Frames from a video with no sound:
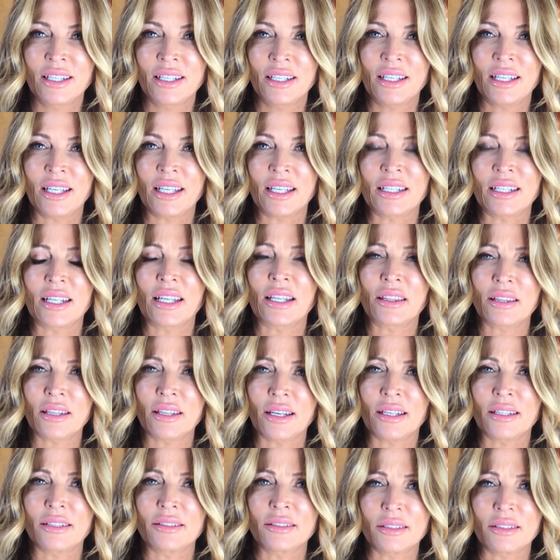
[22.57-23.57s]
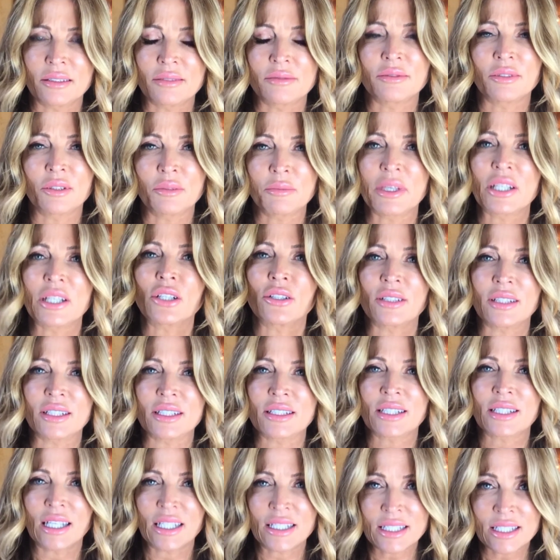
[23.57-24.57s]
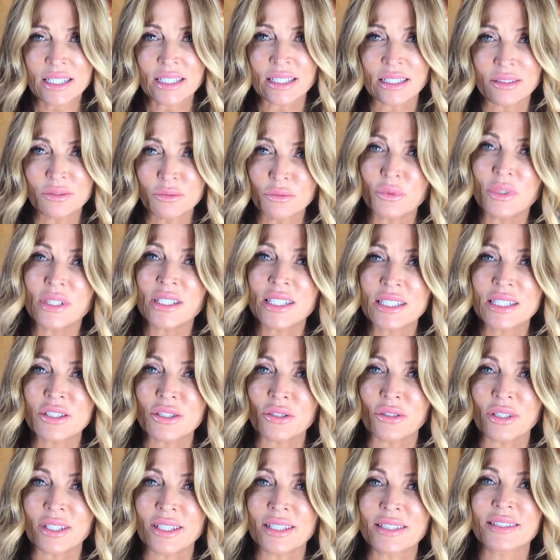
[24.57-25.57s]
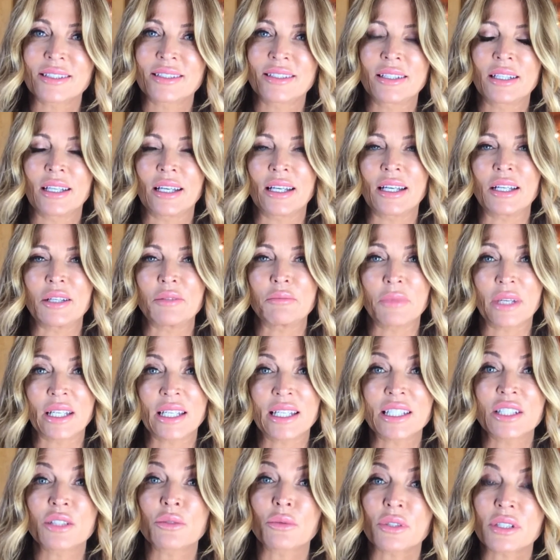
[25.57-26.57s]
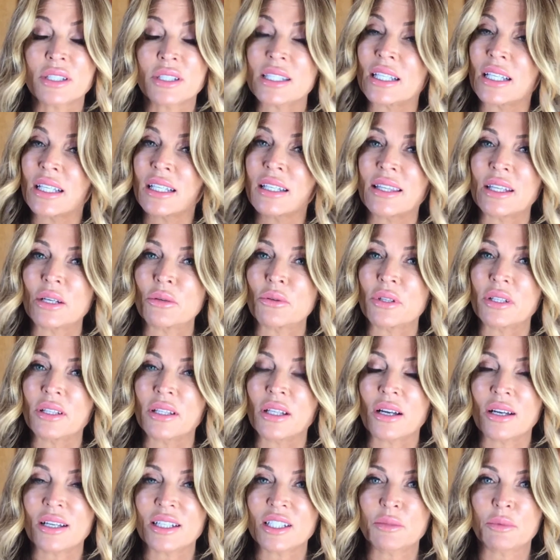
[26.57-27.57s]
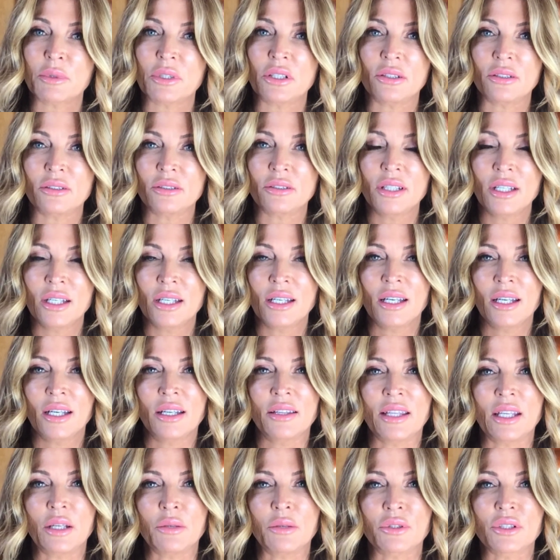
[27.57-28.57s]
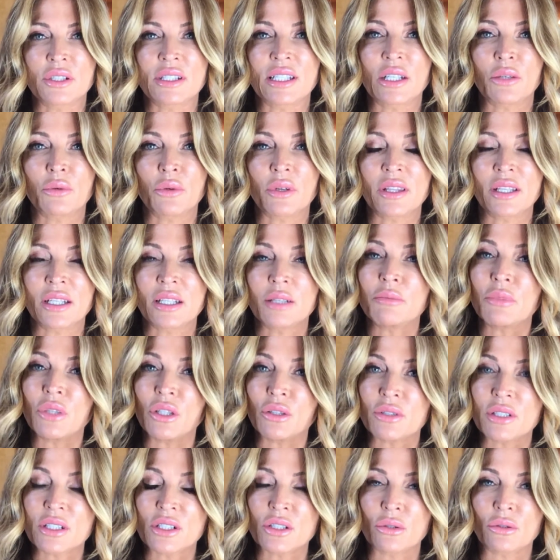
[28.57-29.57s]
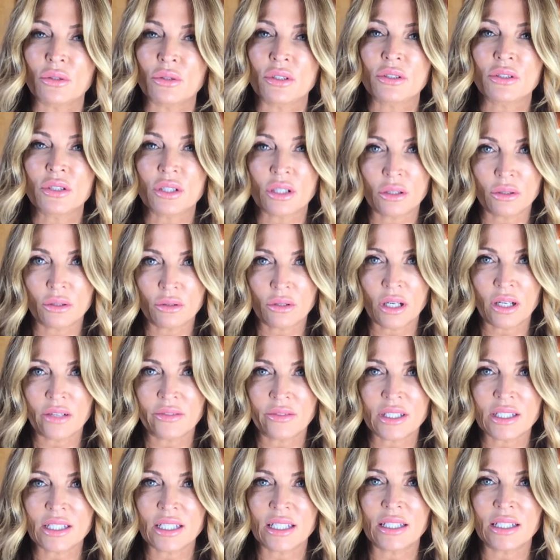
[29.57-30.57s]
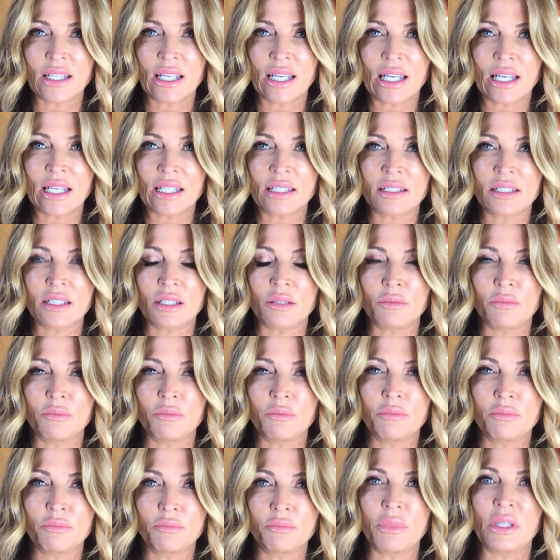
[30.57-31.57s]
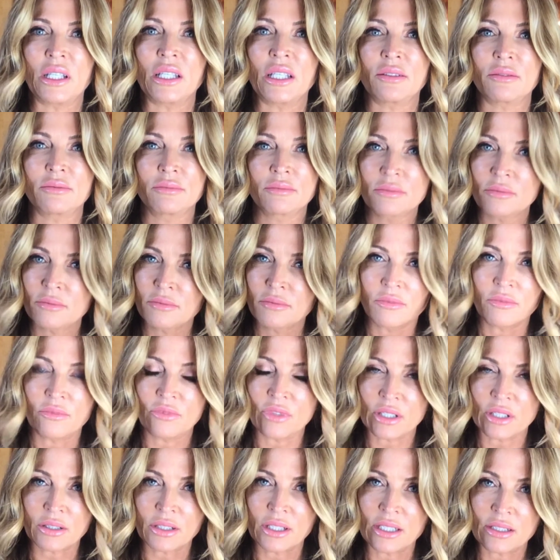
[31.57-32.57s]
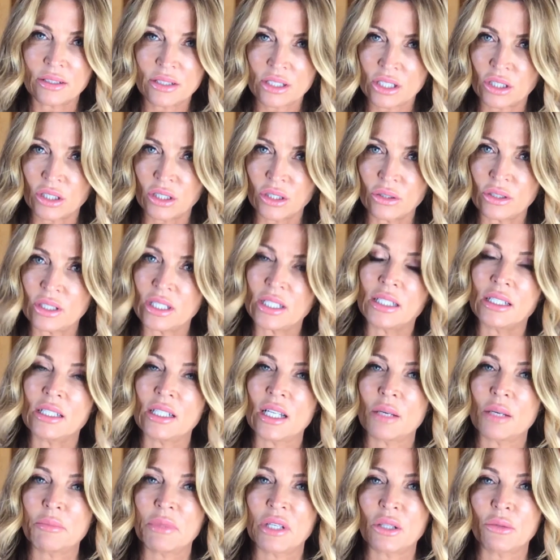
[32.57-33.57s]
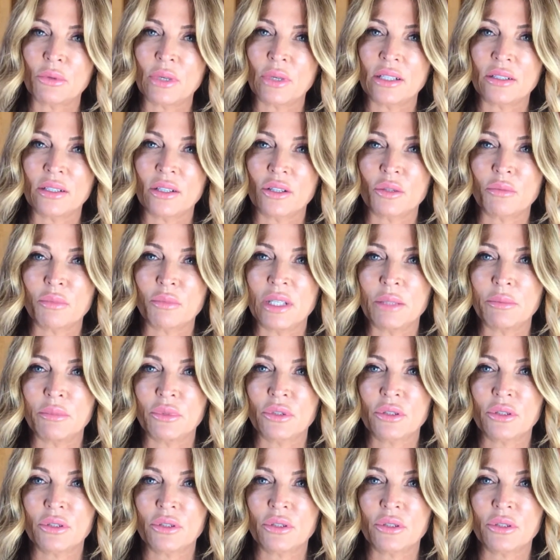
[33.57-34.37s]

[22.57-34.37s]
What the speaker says: And I thought, oh my goodness, I did. We did do this. My kids were sick, they were in the hospital, they were sick with an immune disorder, so obviously they had to be very secluded and not be around other people.